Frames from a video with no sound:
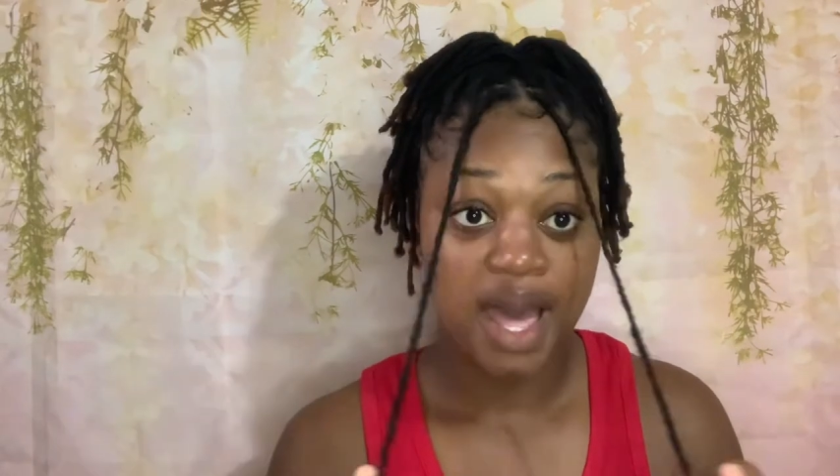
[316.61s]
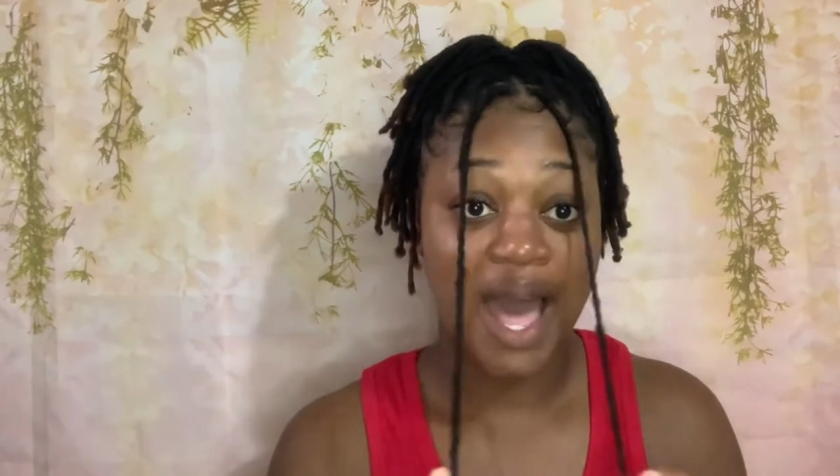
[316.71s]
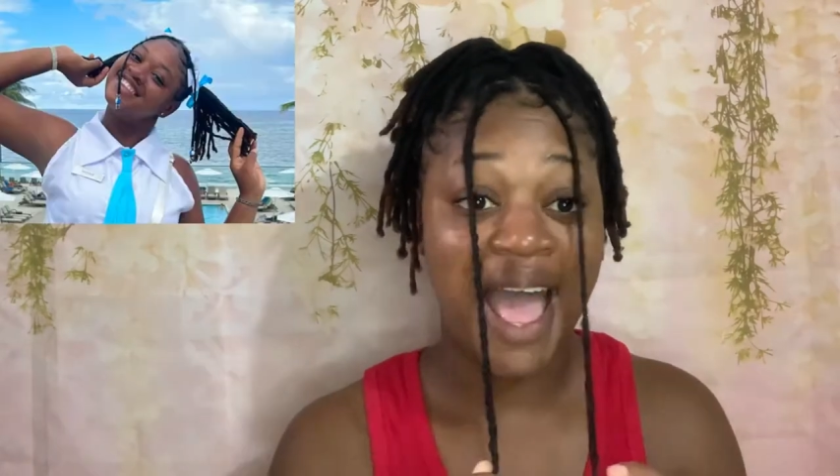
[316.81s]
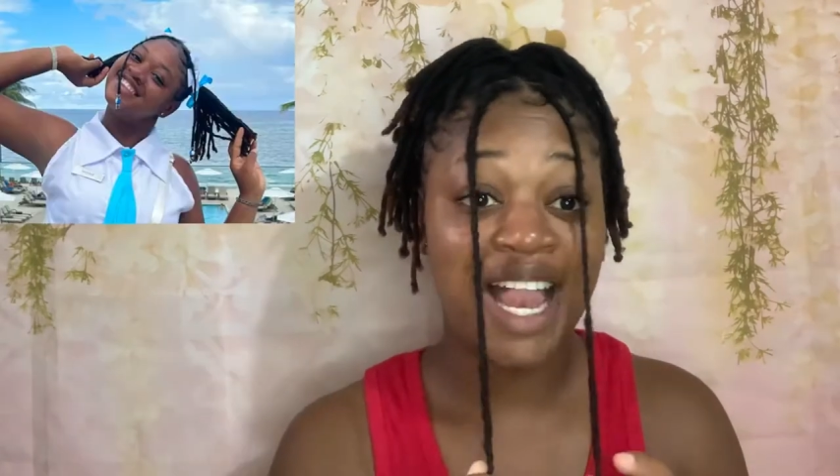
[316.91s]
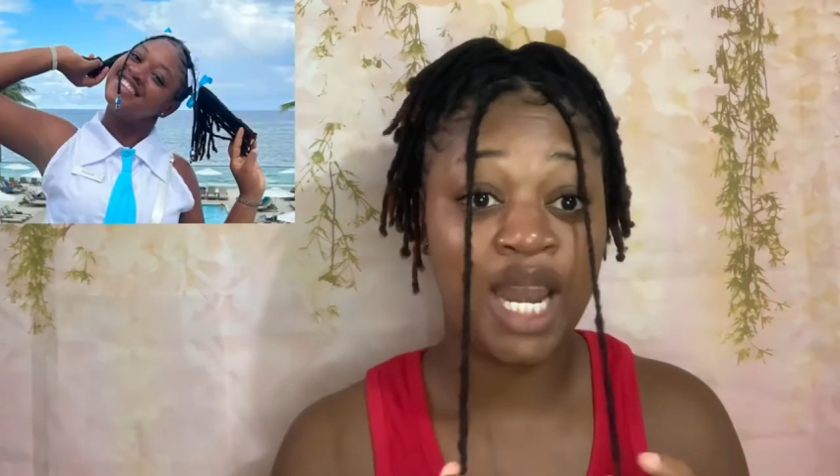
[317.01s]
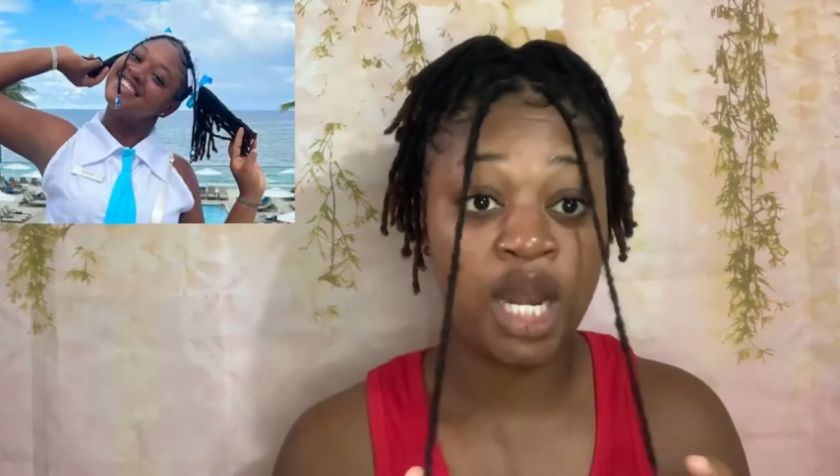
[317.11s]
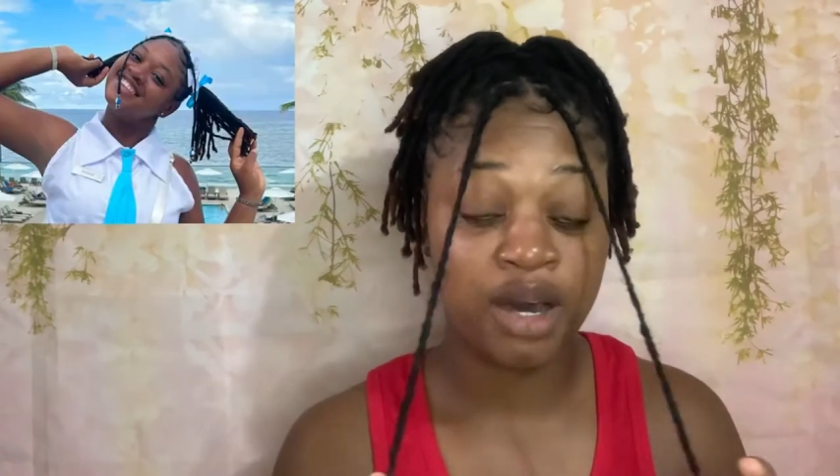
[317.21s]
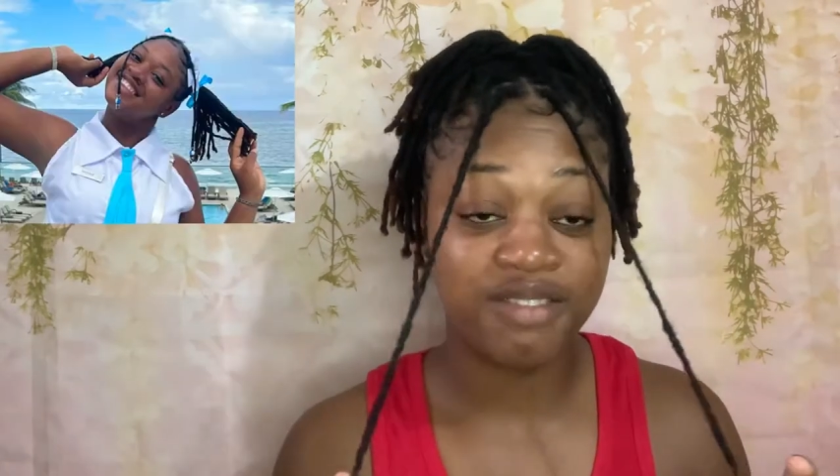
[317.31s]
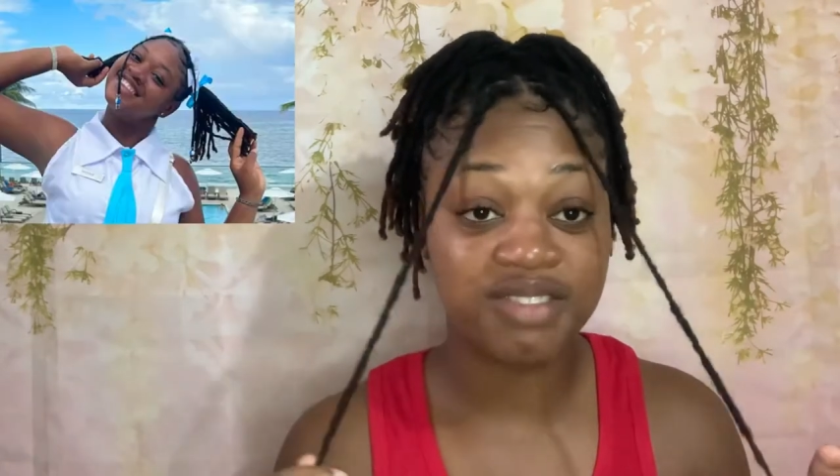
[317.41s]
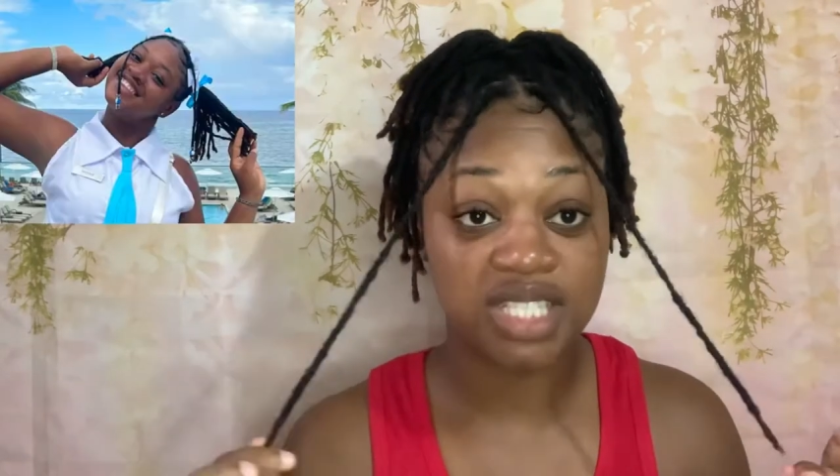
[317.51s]
I
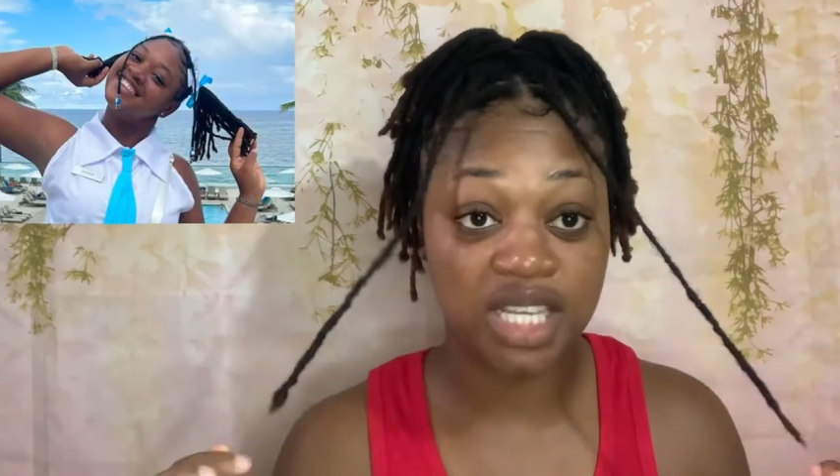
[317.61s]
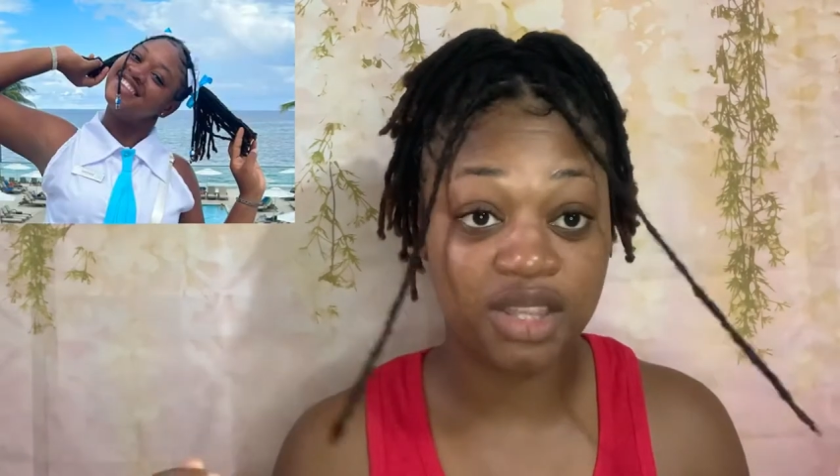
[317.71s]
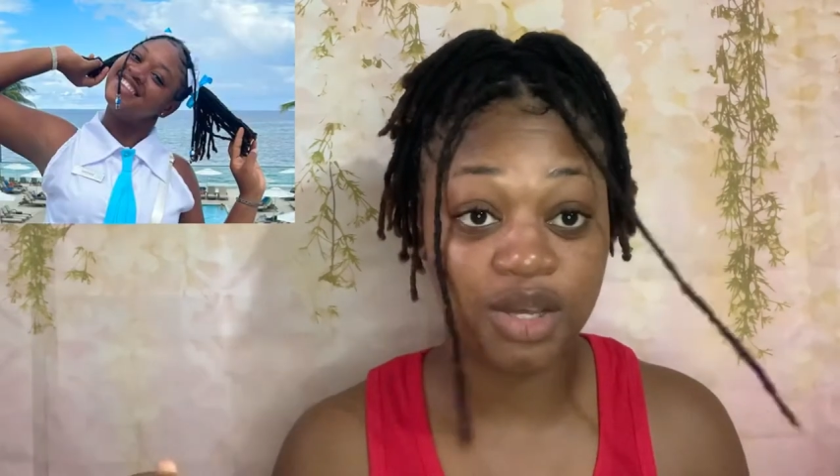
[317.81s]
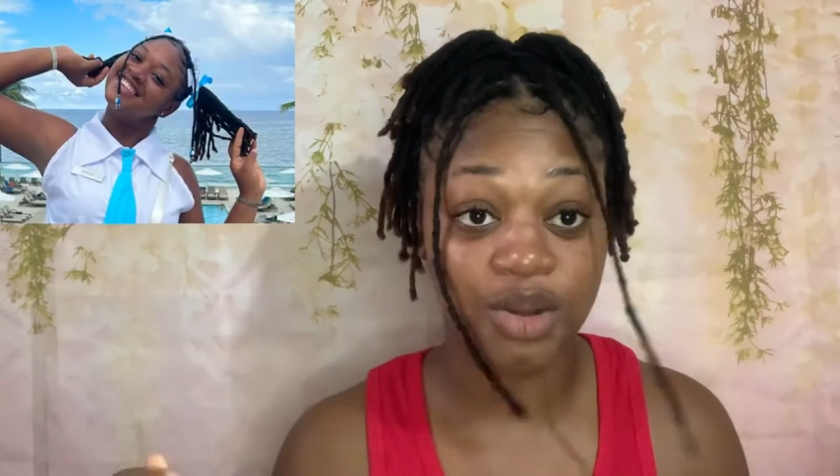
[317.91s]
love seeing the